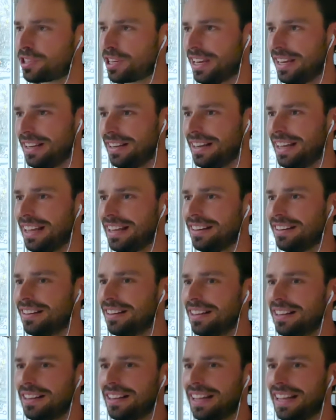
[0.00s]
and
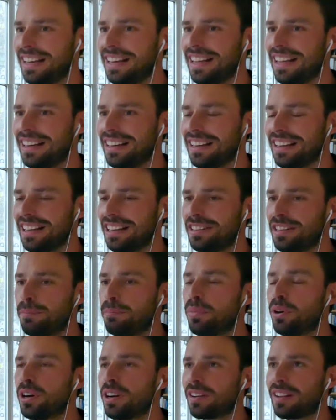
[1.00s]
then the
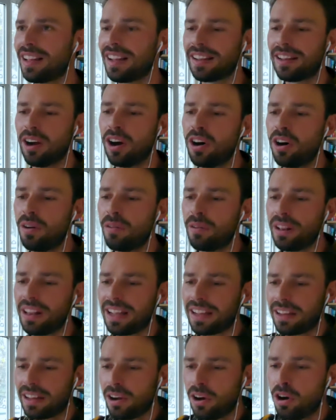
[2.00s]
bird
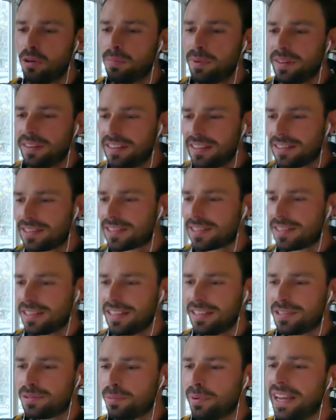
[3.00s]
opened
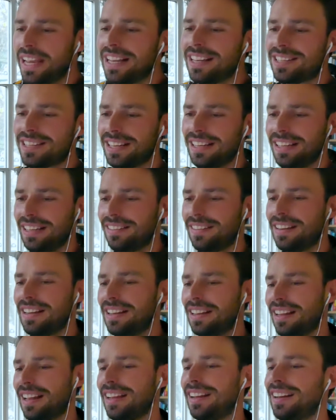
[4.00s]
its wings, and it
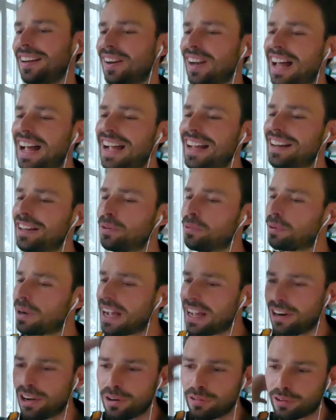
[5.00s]
glided
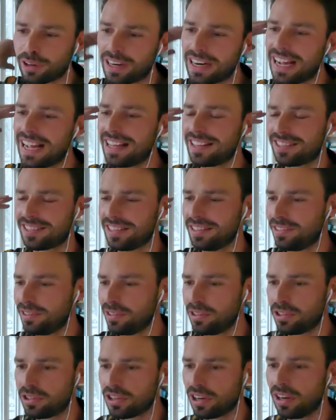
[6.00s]
right over our heads into
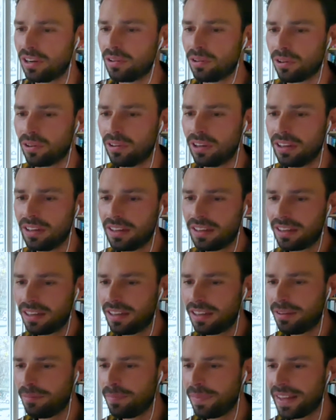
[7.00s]
the jungle,
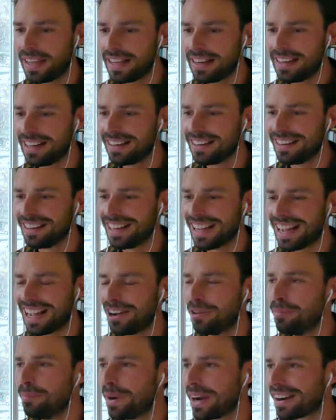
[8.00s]
and then
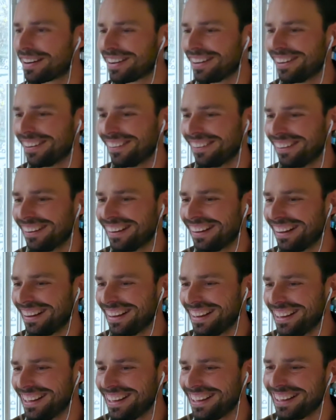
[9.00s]
Umberto
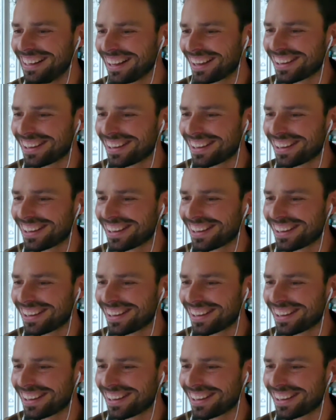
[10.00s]
he